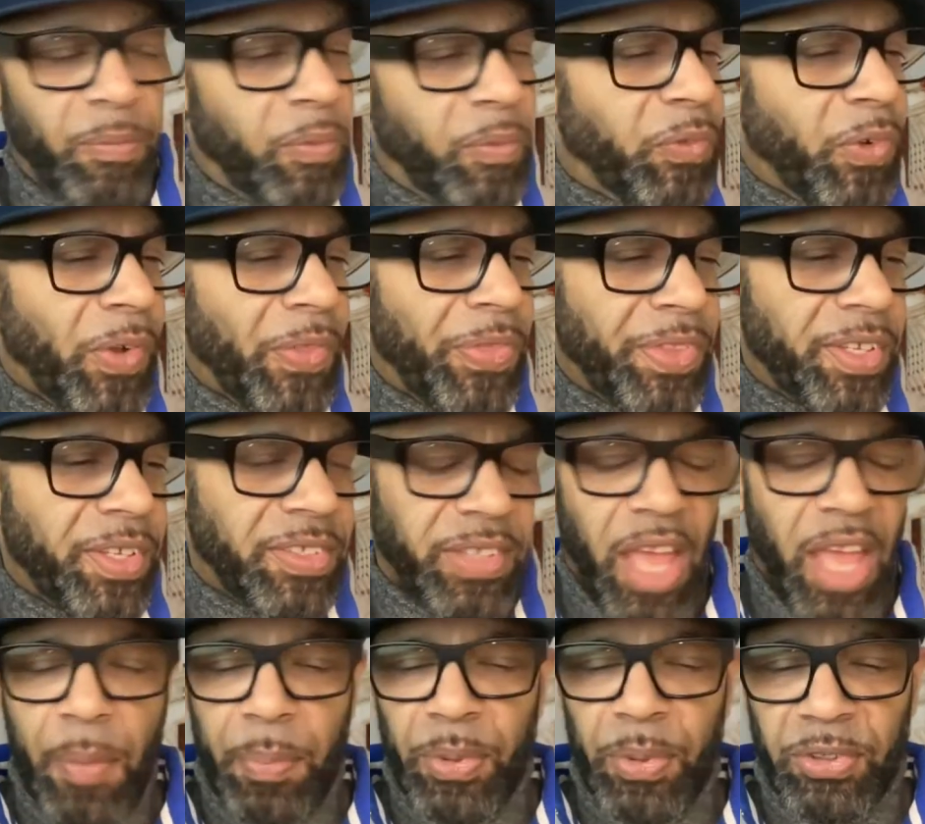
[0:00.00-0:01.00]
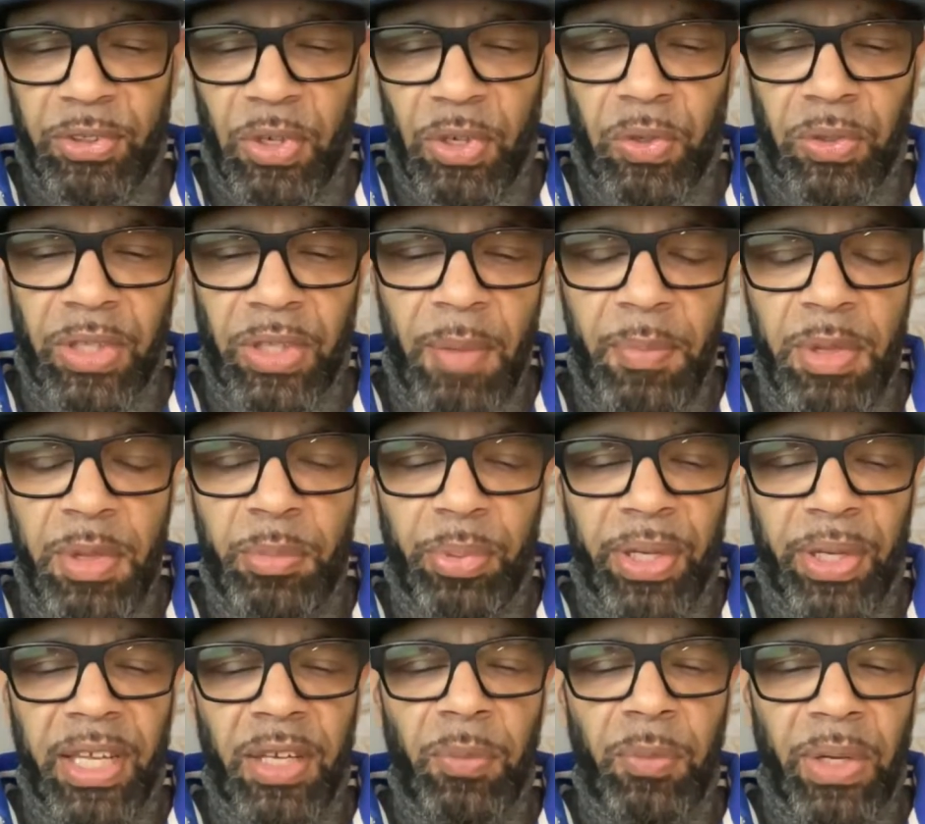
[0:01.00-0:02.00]
for this episode, let me
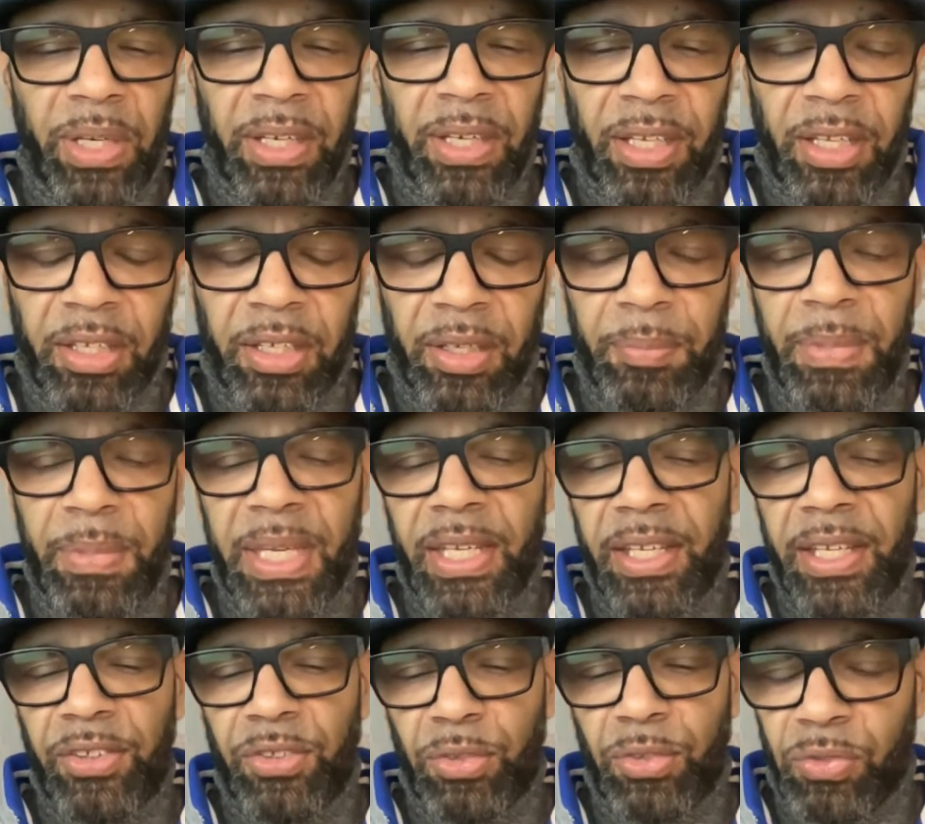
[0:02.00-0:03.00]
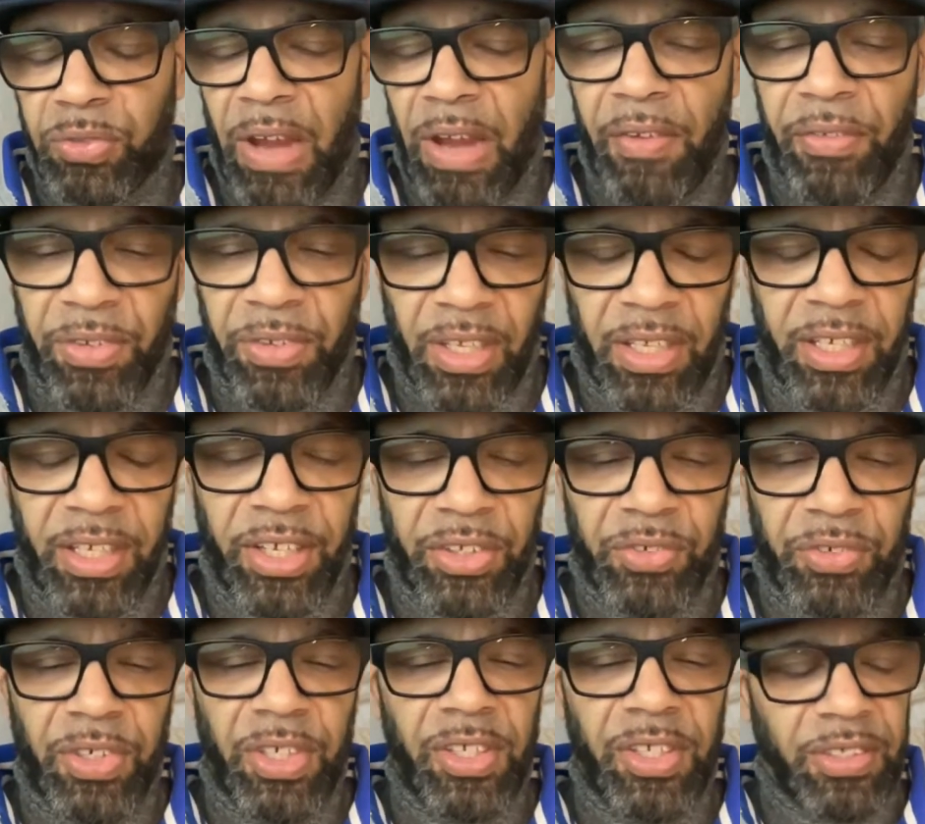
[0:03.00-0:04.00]
bring in one of the comedians who travels the country.